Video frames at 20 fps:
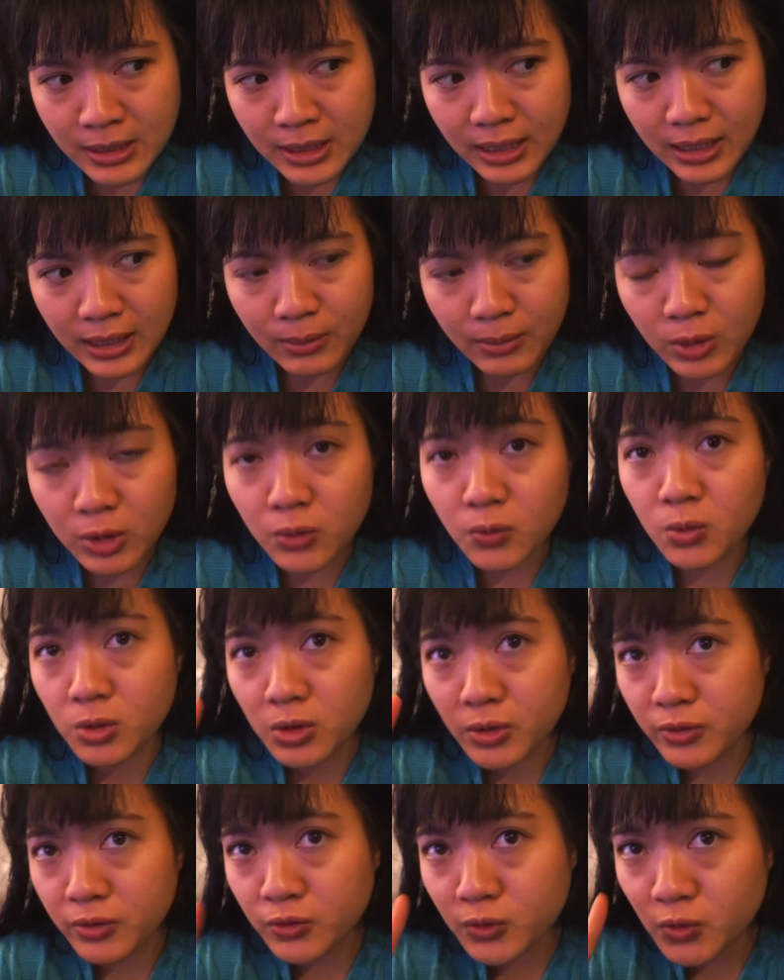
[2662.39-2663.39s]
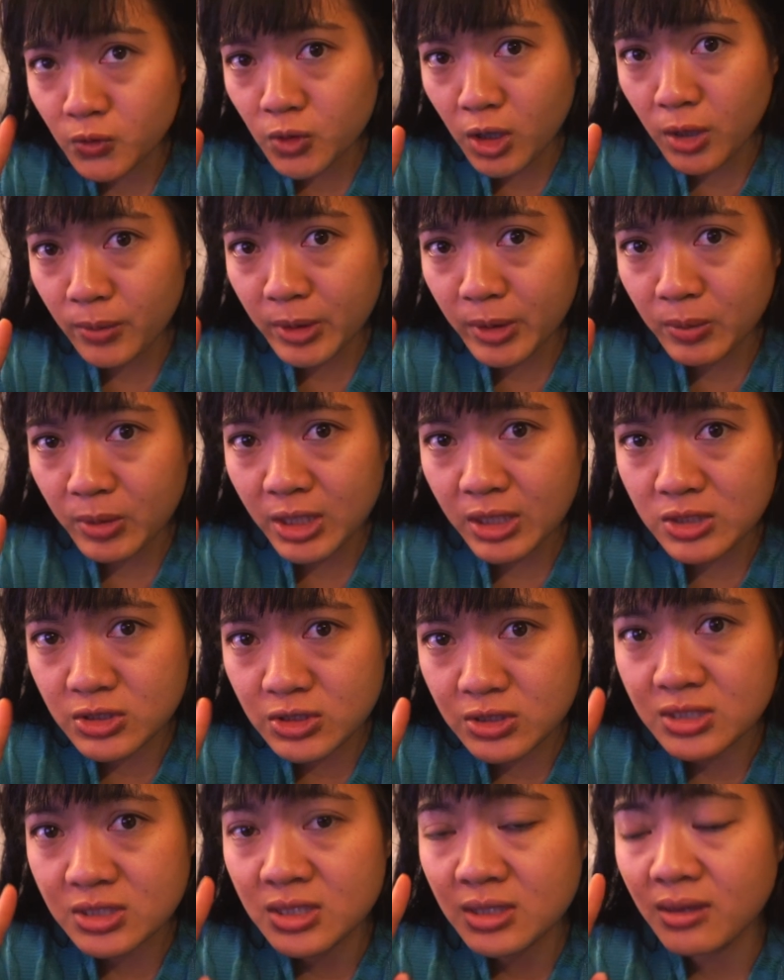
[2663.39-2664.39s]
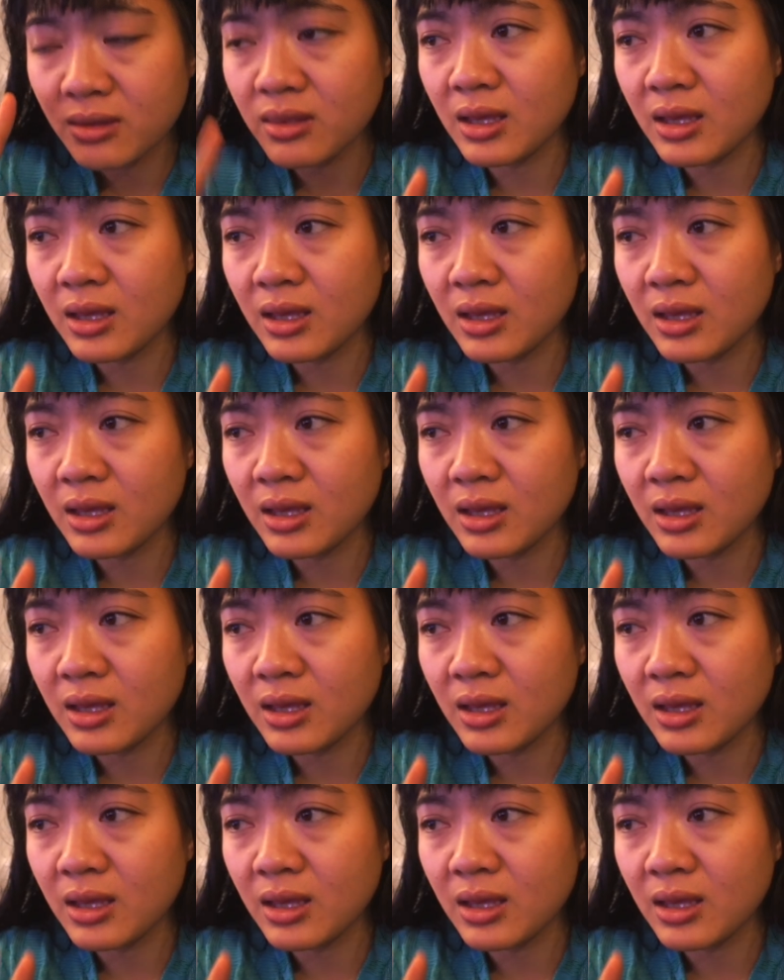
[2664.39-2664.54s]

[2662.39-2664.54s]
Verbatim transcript: and I'm going to work on the two comic pages